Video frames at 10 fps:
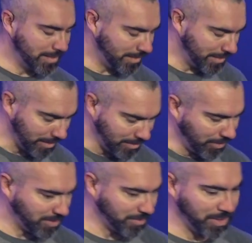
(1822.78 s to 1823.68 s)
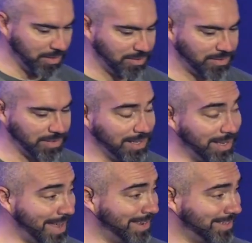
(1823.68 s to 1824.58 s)
And they toss him into the sea.
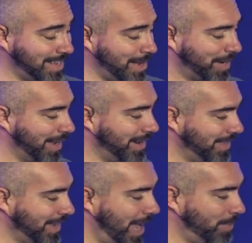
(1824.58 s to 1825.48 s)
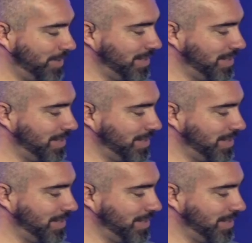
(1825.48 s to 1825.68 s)
And the same kind of thing happens.